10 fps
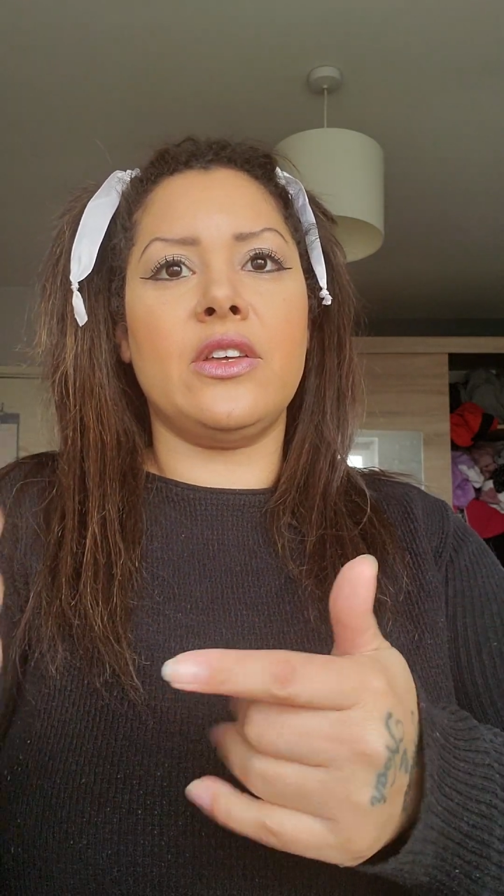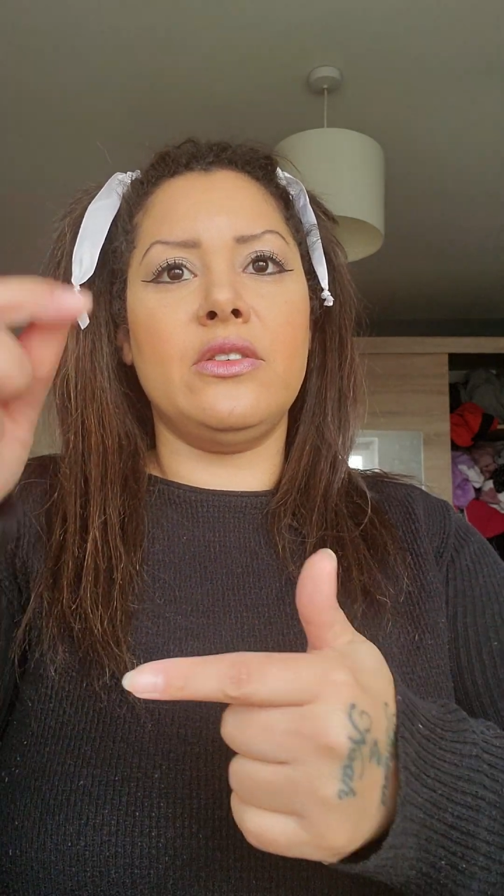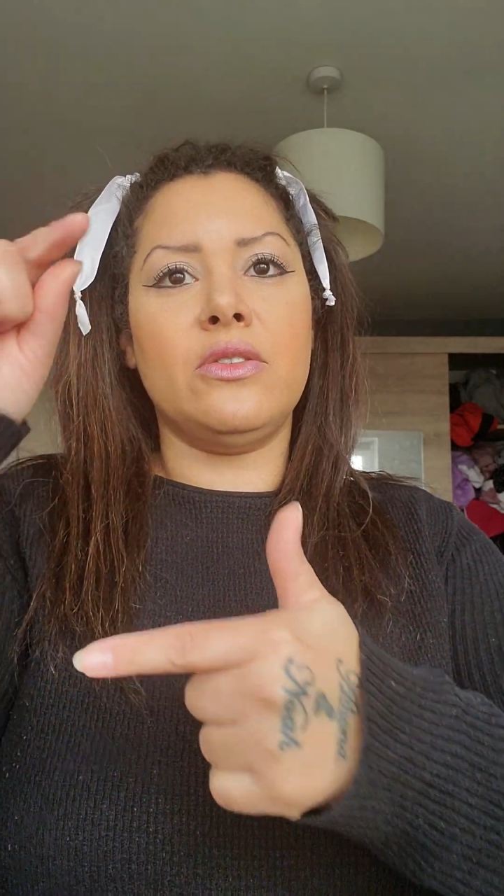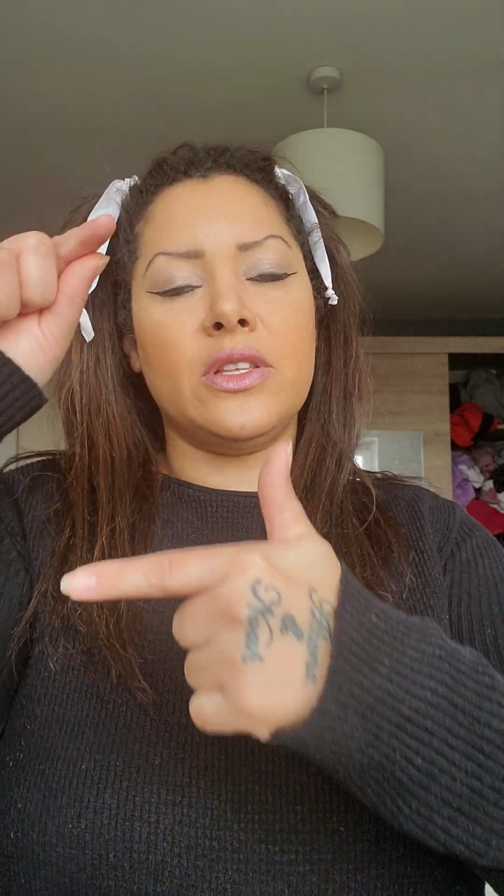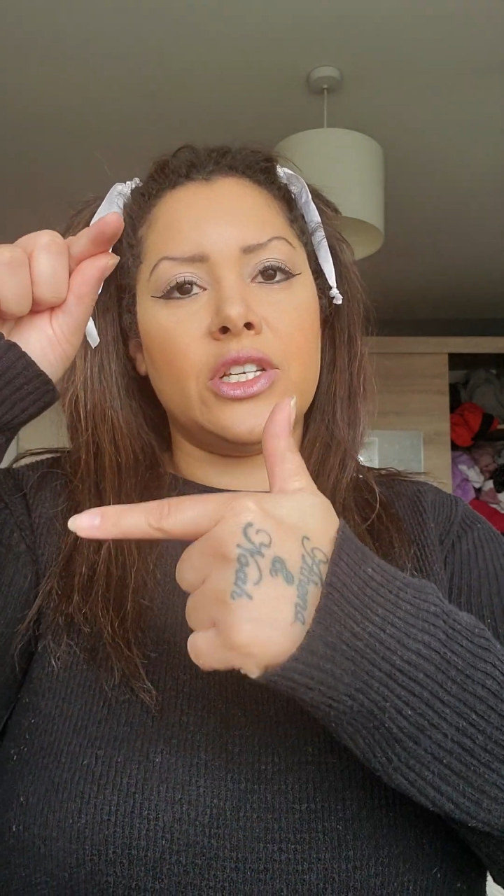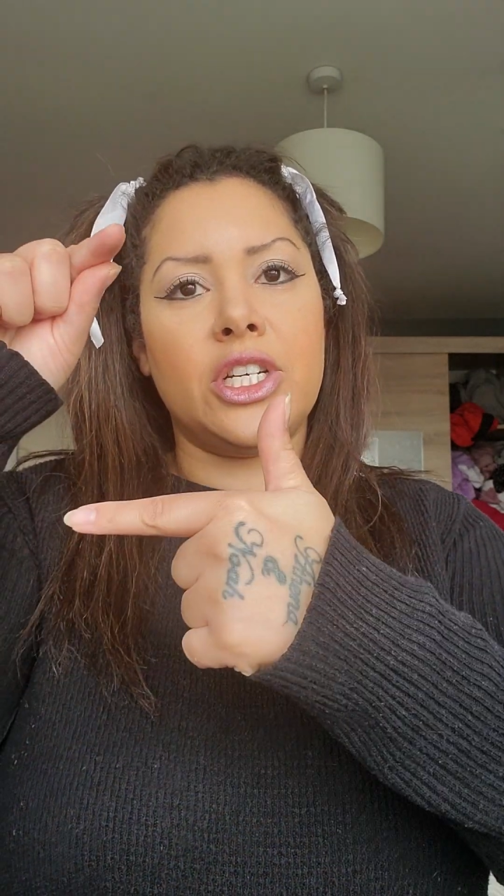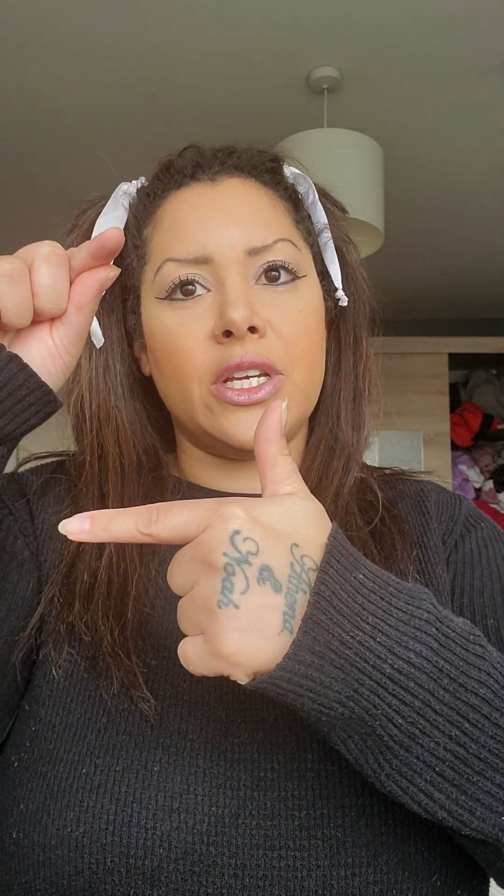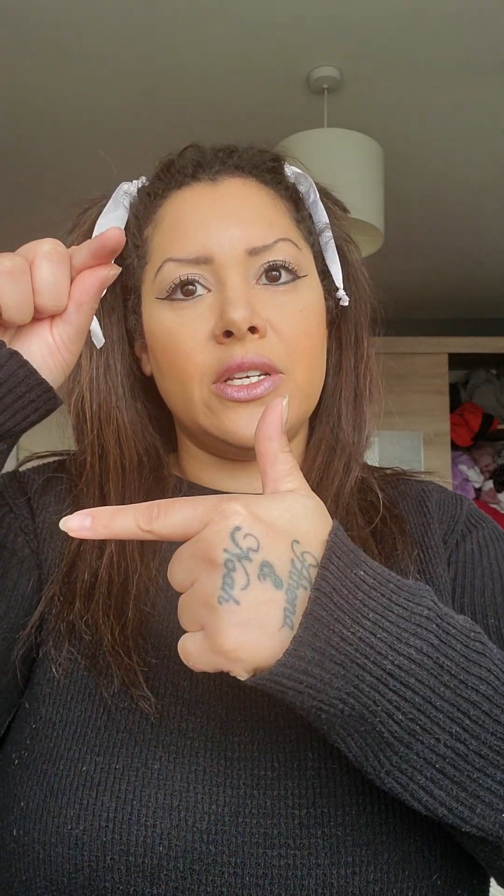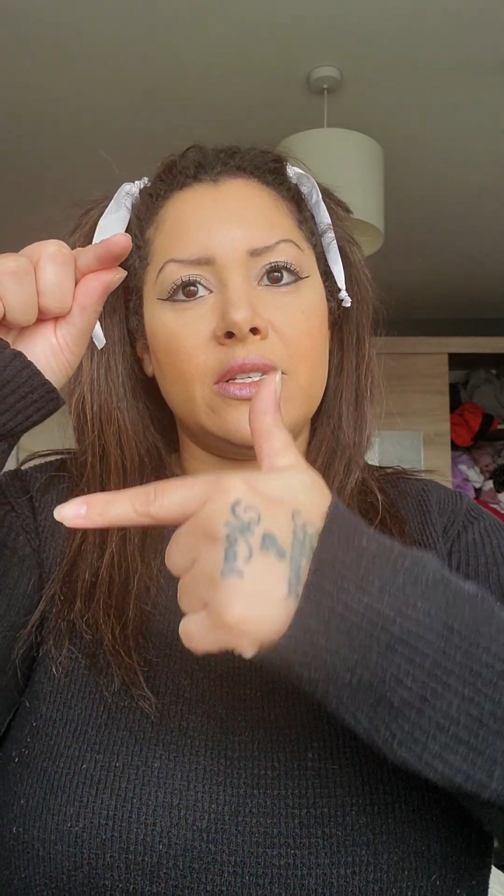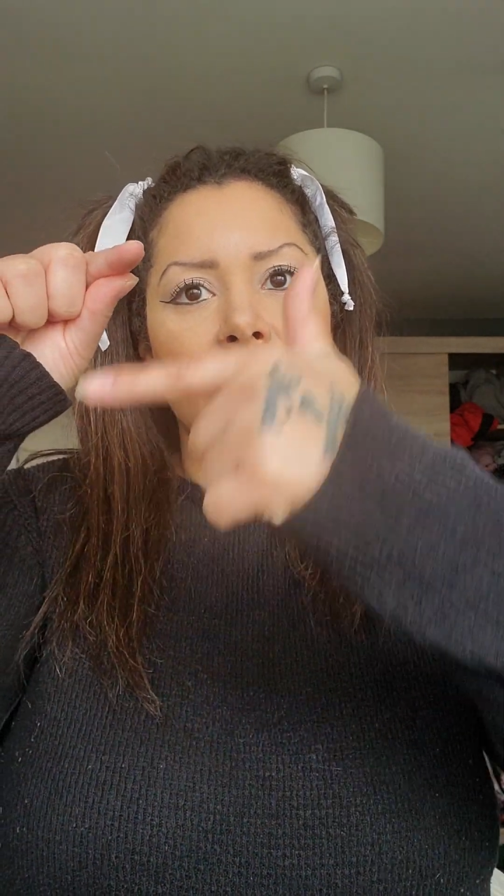you look at the
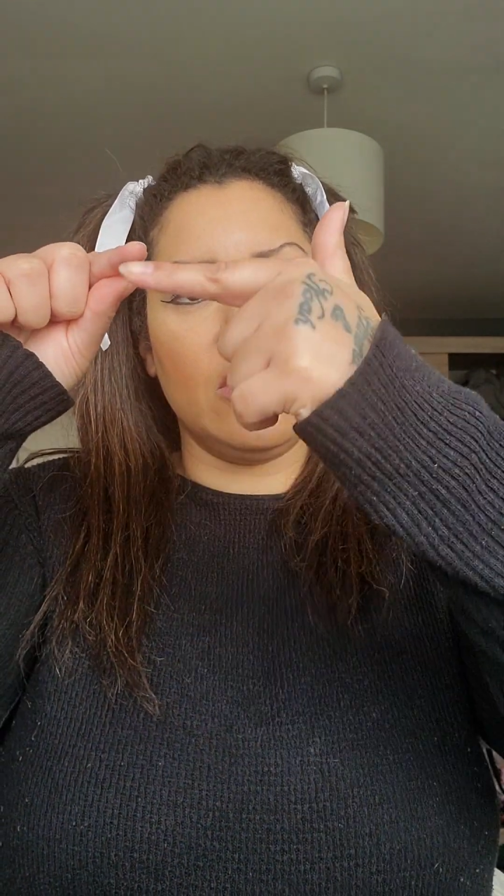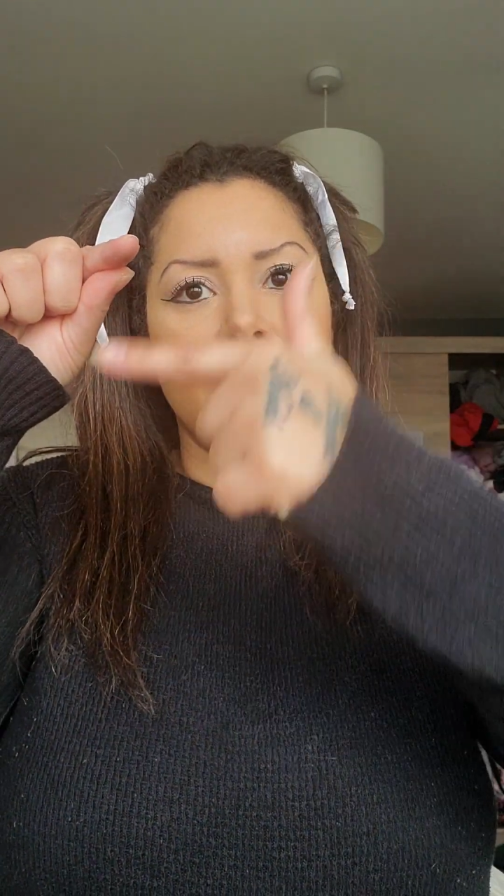cheese,